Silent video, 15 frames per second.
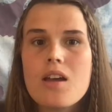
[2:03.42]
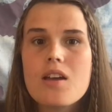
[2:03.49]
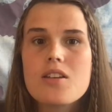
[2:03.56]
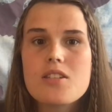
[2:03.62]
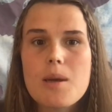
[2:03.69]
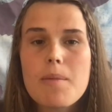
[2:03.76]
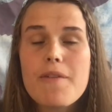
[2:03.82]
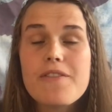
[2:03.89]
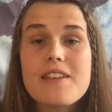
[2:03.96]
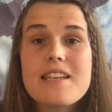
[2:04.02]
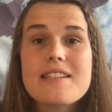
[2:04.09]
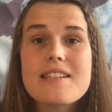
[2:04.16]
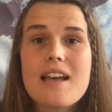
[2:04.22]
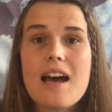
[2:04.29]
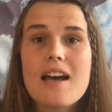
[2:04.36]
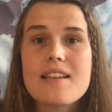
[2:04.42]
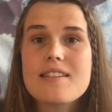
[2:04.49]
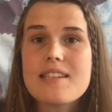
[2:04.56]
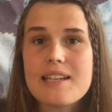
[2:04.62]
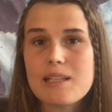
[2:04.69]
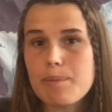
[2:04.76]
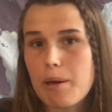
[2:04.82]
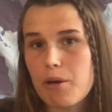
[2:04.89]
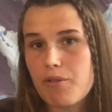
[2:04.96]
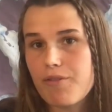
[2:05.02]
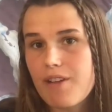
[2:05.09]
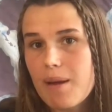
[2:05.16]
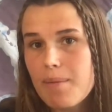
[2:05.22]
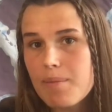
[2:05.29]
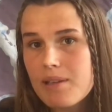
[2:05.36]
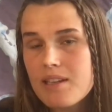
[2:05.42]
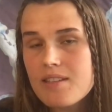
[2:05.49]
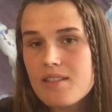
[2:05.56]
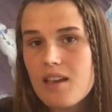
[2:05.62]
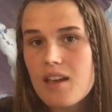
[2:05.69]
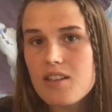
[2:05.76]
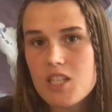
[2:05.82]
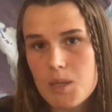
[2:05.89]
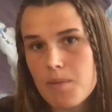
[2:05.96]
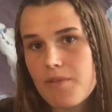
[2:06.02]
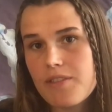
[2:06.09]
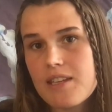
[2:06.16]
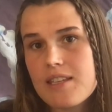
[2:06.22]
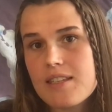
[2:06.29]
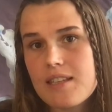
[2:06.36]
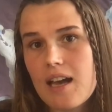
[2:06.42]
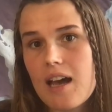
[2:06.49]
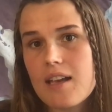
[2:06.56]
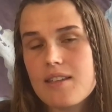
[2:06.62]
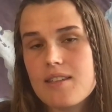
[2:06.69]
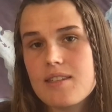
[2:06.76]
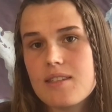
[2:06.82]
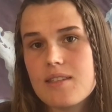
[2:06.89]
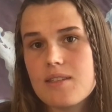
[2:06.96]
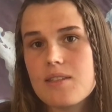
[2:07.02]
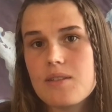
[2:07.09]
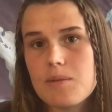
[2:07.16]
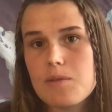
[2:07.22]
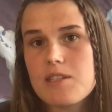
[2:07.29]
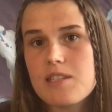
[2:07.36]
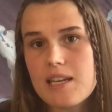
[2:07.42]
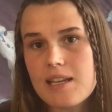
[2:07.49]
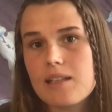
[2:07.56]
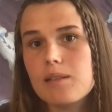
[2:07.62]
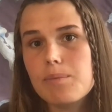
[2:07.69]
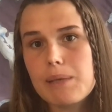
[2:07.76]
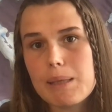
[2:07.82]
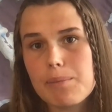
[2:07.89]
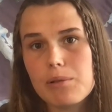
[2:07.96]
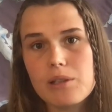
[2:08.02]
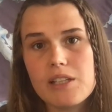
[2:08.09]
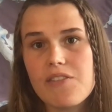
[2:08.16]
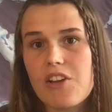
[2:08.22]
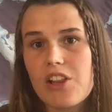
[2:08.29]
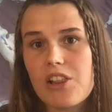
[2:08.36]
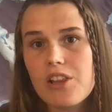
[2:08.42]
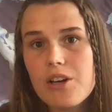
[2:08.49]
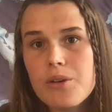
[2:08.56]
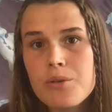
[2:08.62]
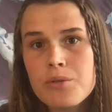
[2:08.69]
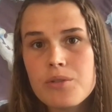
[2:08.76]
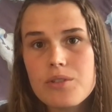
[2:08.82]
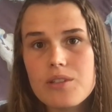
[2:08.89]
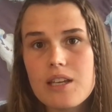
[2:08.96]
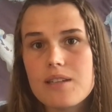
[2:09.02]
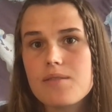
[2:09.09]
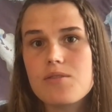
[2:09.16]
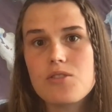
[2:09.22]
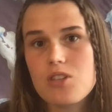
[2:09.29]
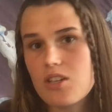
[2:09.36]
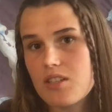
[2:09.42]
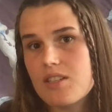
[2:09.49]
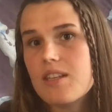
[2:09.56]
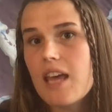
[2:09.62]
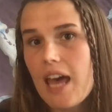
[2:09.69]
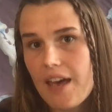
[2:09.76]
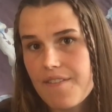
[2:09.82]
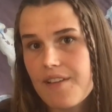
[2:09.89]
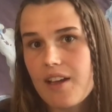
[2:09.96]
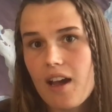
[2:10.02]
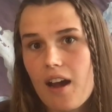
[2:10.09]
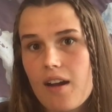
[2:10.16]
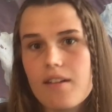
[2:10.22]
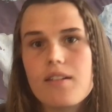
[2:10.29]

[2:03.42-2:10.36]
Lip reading: Some of these are single-parent families, some of these are single people living alone that just have a car.